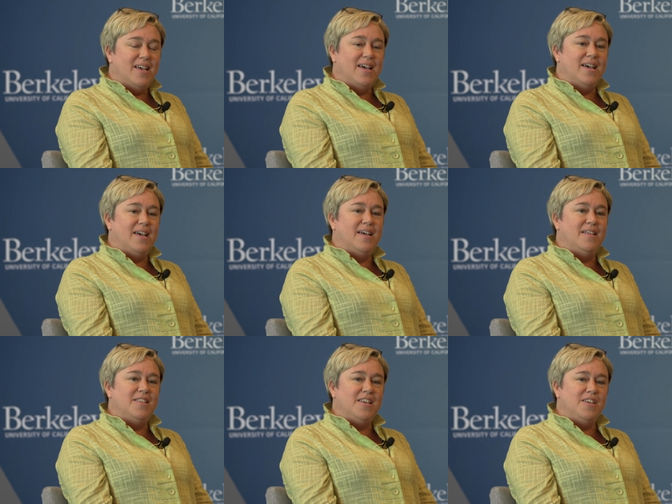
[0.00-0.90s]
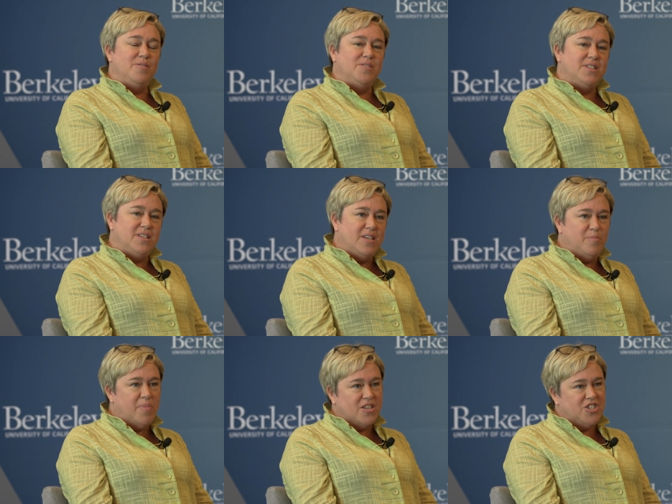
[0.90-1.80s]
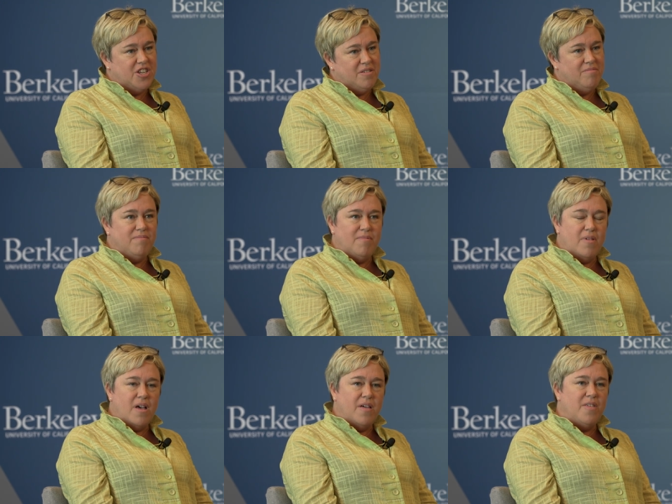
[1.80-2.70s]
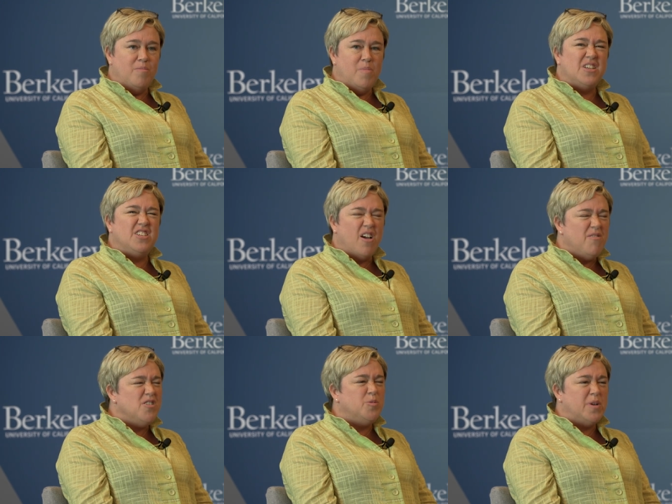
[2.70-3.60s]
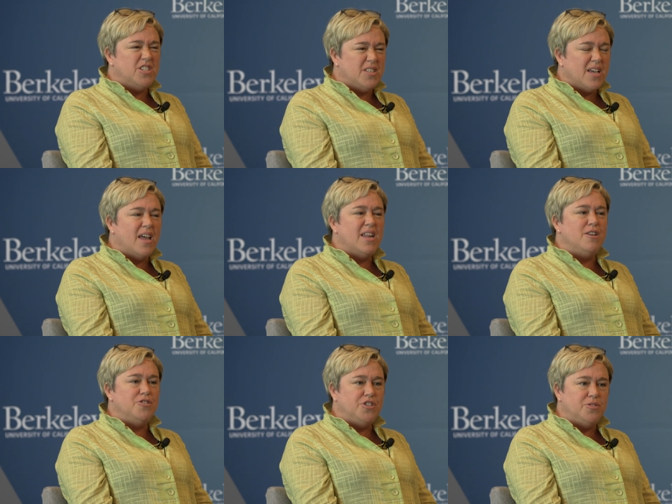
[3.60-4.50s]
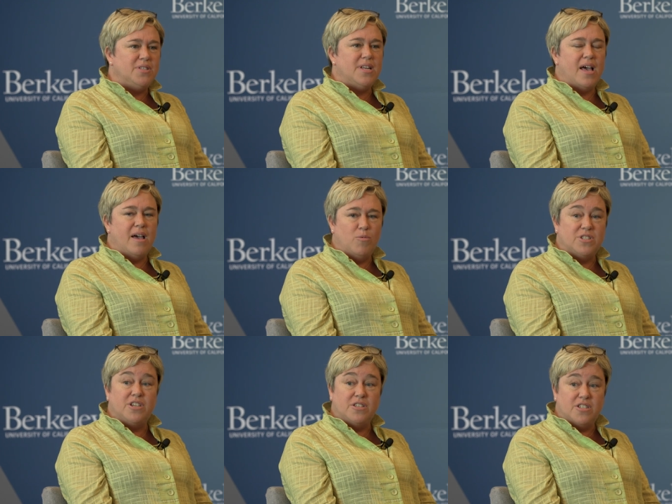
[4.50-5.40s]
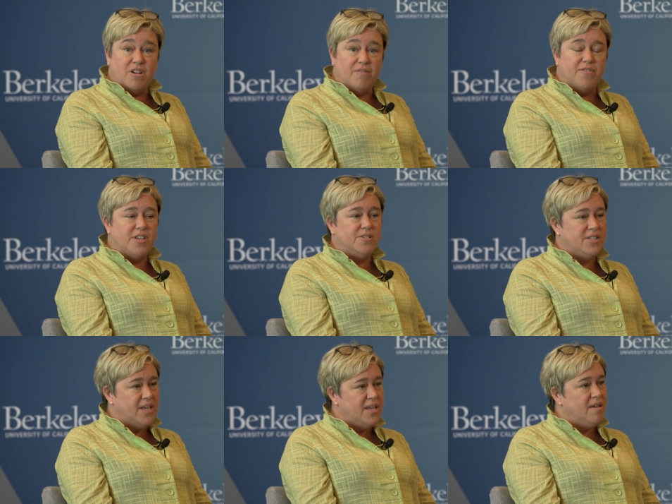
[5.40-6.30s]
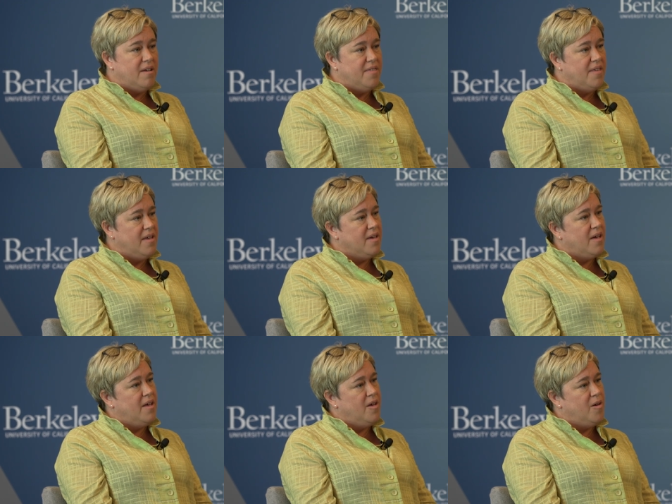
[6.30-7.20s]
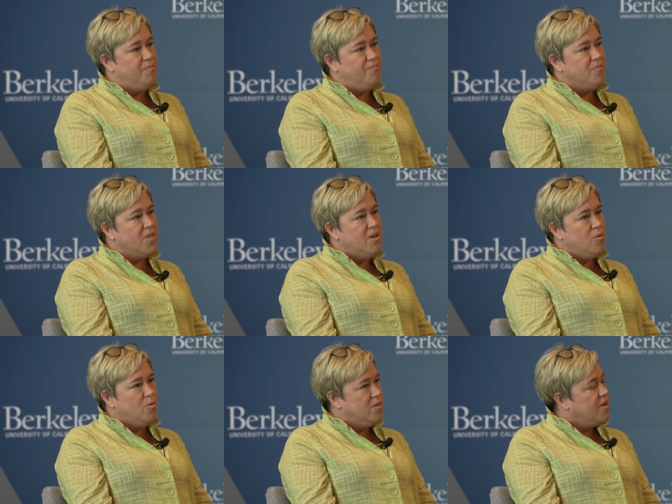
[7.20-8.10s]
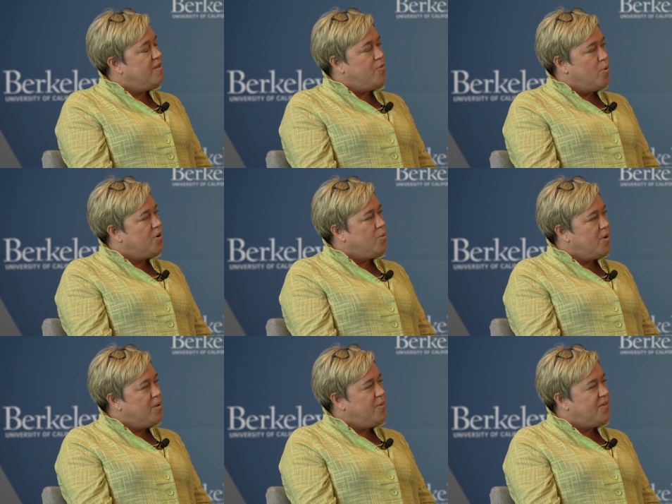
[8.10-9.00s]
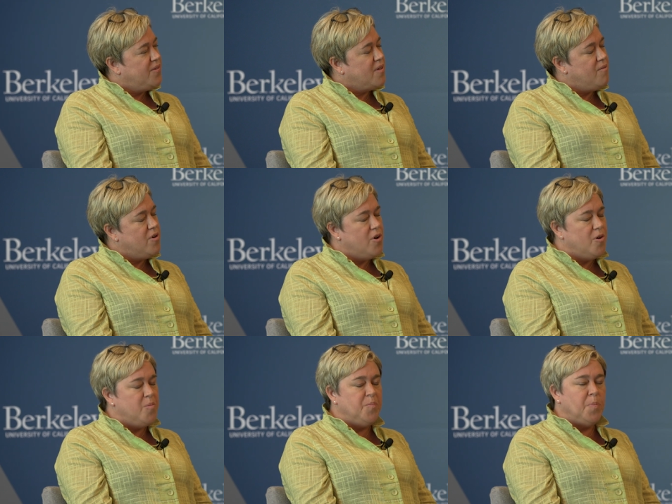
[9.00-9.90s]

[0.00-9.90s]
Uh, the UC budget, uh, the bud governor's budget that got introduced was a good start for UC. I think um, we're looking forward to working with this governor.